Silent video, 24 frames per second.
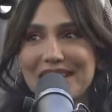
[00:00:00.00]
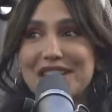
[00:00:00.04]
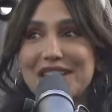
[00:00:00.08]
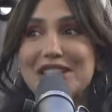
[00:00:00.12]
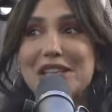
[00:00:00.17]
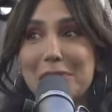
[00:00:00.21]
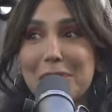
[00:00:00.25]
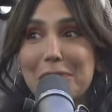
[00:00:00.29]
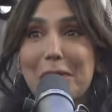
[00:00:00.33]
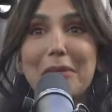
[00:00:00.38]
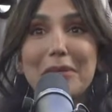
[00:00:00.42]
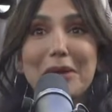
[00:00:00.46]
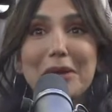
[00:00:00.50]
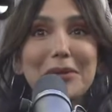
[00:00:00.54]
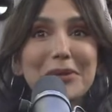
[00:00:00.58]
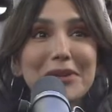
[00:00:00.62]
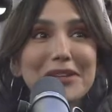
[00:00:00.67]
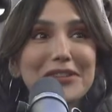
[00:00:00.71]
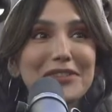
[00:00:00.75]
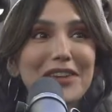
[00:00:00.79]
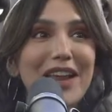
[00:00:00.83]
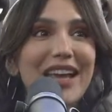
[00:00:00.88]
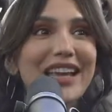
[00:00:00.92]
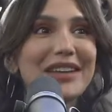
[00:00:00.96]
because I probably
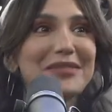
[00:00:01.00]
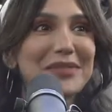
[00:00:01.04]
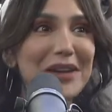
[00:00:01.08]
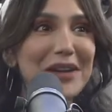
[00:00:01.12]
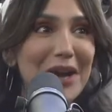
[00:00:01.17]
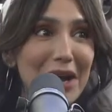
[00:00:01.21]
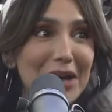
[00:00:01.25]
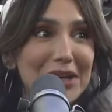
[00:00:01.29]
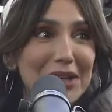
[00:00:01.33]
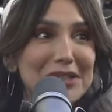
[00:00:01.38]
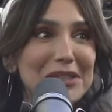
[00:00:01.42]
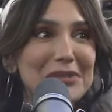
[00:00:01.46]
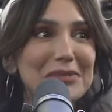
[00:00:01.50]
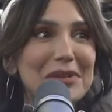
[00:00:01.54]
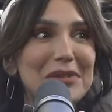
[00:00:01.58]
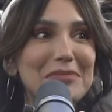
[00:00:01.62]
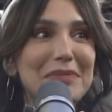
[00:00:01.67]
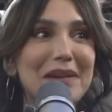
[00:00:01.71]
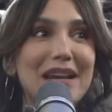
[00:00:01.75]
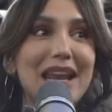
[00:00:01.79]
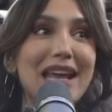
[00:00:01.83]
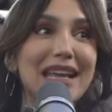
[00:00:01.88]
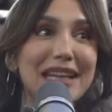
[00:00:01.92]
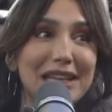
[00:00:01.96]
would have like hugged him
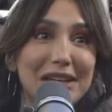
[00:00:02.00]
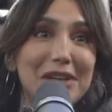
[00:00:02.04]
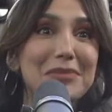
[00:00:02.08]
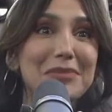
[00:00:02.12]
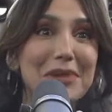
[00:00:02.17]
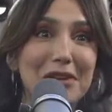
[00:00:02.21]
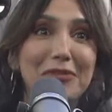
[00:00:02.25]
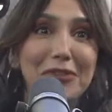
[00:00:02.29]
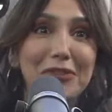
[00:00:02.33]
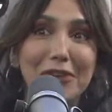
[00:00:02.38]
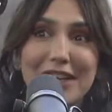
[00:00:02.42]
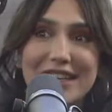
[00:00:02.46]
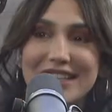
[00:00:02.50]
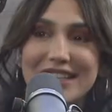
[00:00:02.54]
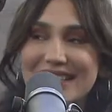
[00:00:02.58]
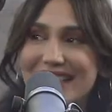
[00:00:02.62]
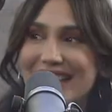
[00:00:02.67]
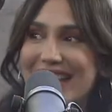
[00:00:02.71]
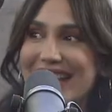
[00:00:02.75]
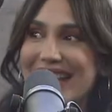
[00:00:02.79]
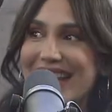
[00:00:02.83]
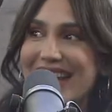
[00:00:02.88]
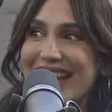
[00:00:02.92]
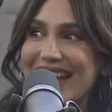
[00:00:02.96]
and been like, "Come in for a
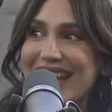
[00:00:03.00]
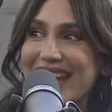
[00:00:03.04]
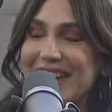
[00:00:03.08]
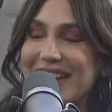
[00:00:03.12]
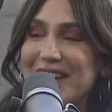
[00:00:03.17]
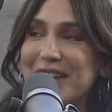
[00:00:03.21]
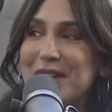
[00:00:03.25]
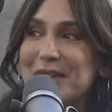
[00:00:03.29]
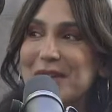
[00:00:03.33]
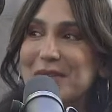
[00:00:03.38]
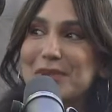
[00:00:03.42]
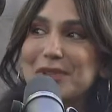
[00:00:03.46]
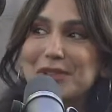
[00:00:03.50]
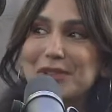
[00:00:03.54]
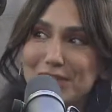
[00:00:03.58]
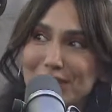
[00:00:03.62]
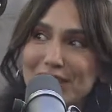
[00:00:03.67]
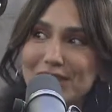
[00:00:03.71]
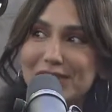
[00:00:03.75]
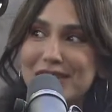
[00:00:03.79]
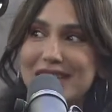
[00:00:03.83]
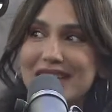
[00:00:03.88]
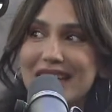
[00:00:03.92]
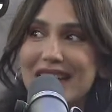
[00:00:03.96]
tea. We'll
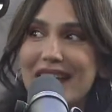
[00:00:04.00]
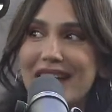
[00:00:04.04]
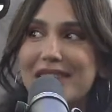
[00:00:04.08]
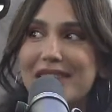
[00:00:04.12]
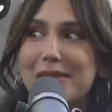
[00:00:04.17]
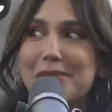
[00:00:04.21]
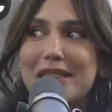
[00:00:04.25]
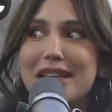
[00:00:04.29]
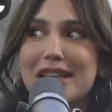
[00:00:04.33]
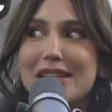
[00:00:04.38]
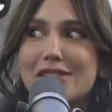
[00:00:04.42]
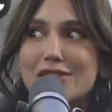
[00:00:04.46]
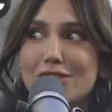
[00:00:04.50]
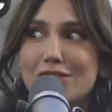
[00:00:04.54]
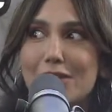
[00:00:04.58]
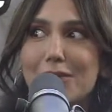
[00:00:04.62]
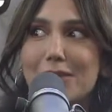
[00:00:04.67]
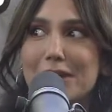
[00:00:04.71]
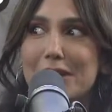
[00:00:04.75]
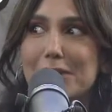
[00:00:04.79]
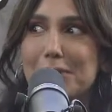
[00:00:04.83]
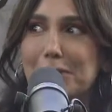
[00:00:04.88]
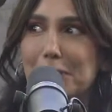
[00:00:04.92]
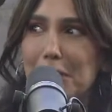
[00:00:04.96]
chill together." But that's
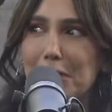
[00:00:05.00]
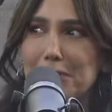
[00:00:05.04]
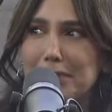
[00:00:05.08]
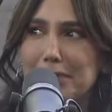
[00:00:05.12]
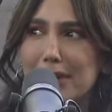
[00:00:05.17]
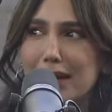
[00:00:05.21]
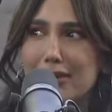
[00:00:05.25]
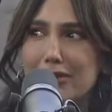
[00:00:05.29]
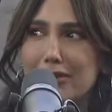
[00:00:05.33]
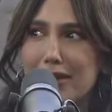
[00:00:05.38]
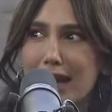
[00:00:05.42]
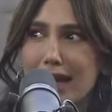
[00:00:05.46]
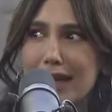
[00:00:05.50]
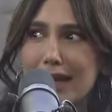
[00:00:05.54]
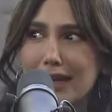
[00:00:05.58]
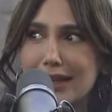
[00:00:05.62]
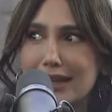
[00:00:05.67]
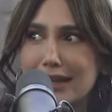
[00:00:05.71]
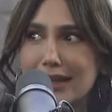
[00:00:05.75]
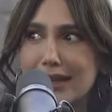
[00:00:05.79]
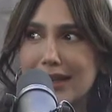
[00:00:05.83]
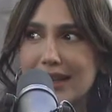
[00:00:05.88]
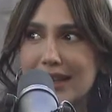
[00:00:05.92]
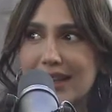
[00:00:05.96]
so inappropriate, right?
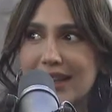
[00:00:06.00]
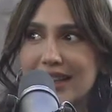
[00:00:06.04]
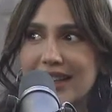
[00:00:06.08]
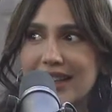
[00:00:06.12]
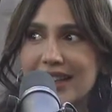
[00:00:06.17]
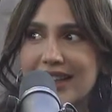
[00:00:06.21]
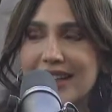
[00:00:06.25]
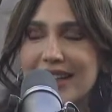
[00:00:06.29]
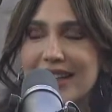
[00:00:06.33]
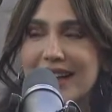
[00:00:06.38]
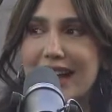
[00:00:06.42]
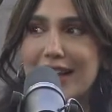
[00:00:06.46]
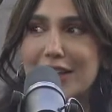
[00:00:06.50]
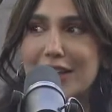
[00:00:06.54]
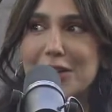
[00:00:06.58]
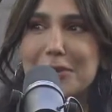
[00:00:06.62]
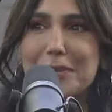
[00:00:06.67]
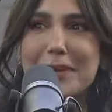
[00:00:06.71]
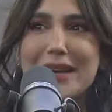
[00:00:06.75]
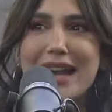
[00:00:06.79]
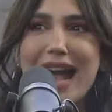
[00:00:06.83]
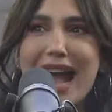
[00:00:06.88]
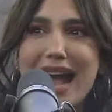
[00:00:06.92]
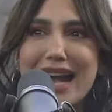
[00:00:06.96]
That I could
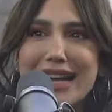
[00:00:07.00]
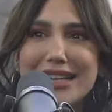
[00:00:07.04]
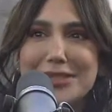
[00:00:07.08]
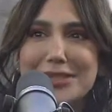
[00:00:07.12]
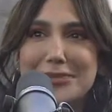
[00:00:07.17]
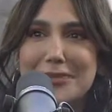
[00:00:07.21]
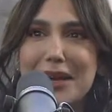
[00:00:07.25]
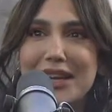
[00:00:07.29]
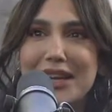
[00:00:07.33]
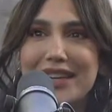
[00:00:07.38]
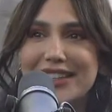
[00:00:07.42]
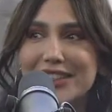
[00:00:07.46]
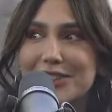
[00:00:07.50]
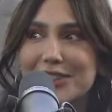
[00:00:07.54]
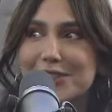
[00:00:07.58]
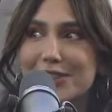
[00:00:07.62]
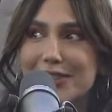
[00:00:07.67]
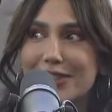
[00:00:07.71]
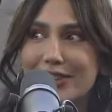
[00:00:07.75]
have been axe murdered,